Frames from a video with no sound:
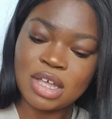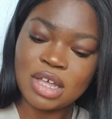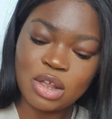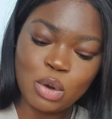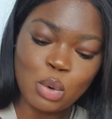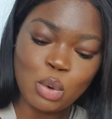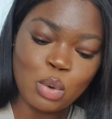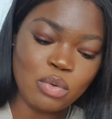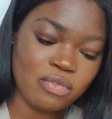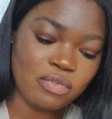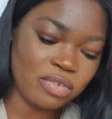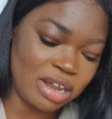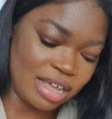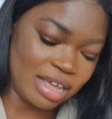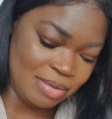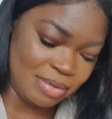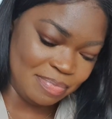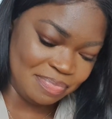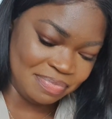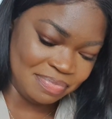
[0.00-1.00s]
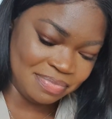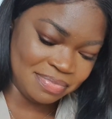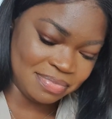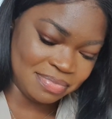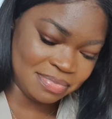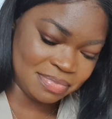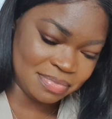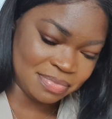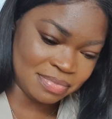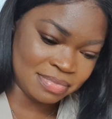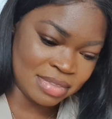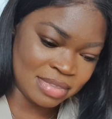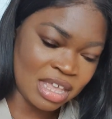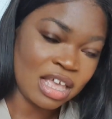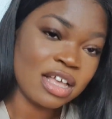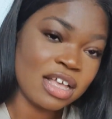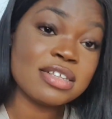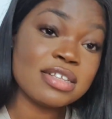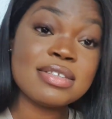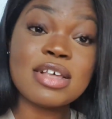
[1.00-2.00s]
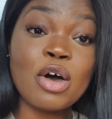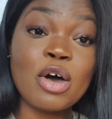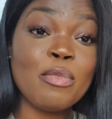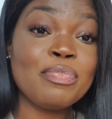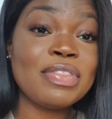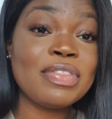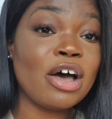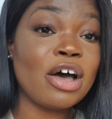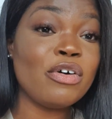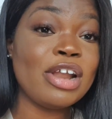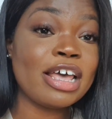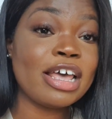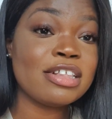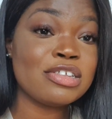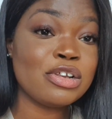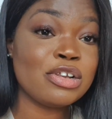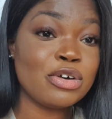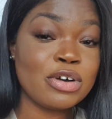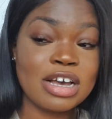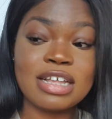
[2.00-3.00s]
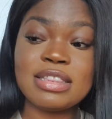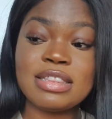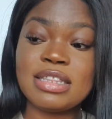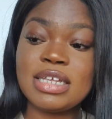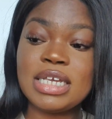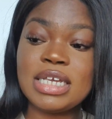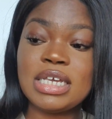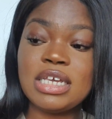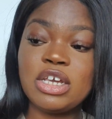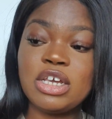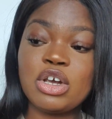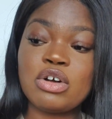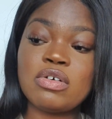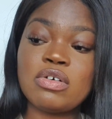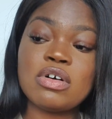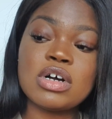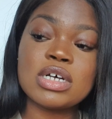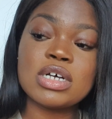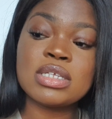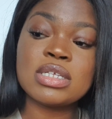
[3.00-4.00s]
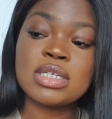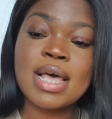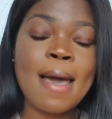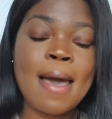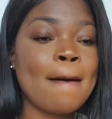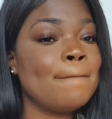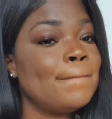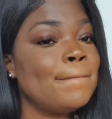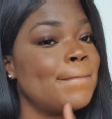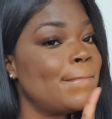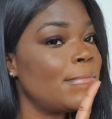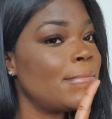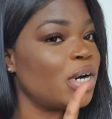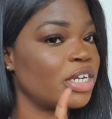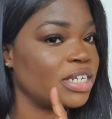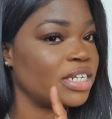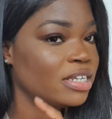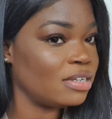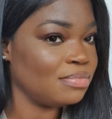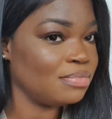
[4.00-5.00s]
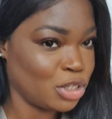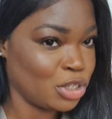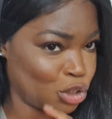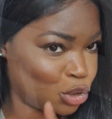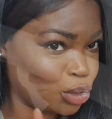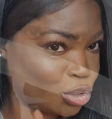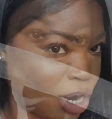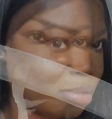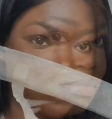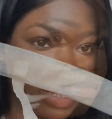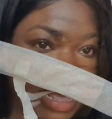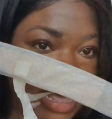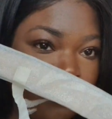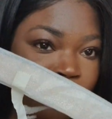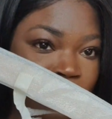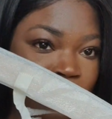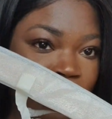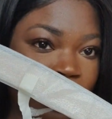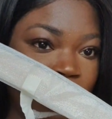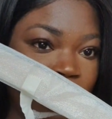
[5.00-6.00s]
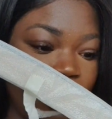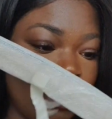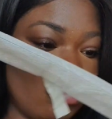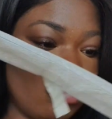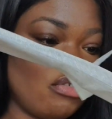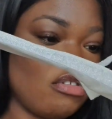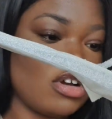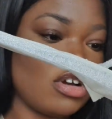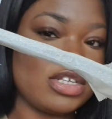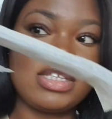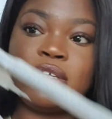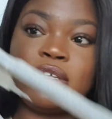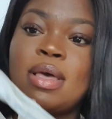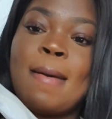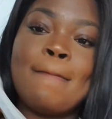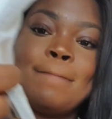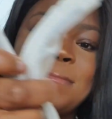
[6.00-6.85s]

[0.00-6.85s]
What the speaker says: Lovely. So now let's look at the cross body. So now we have the cross